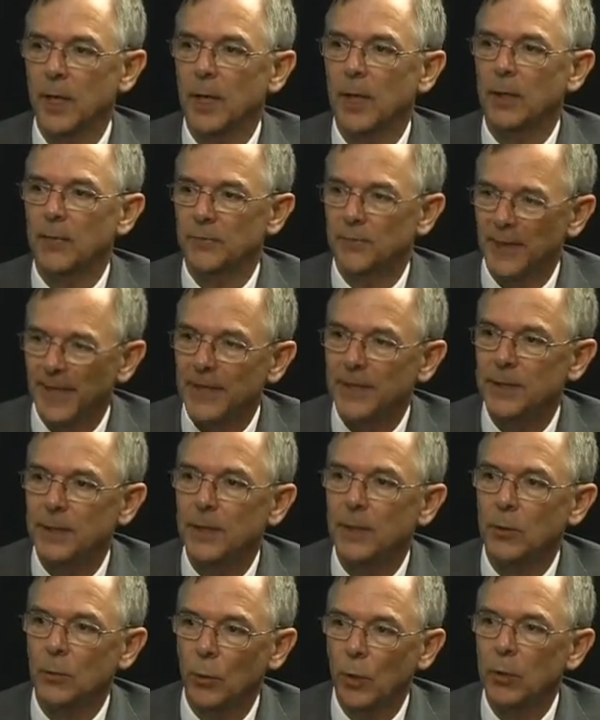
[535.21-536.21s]
affected
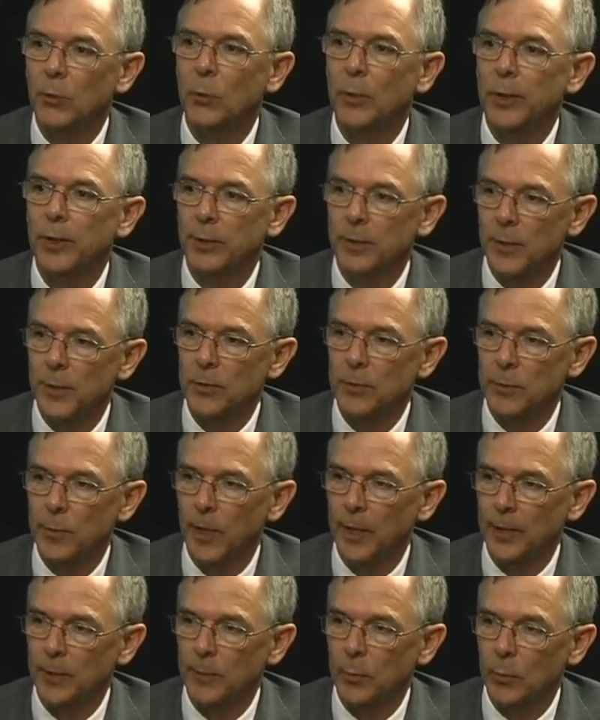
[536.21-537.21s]
in one way or another by
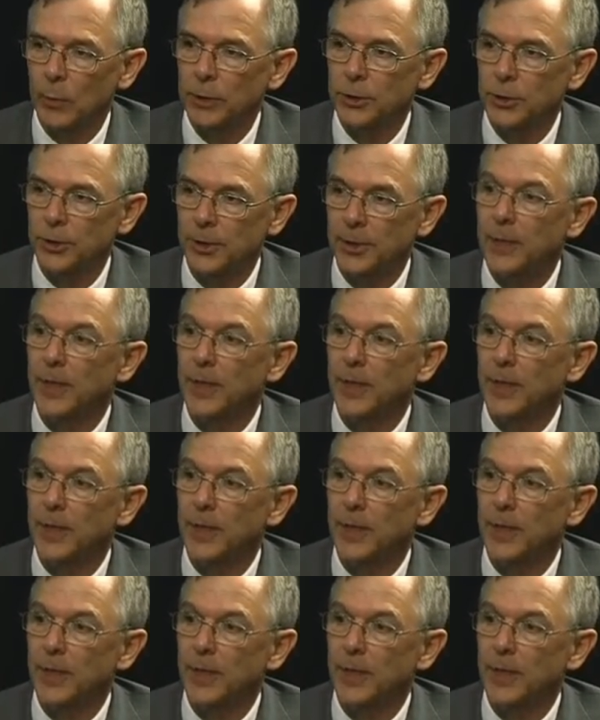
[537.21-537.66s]
an abortion.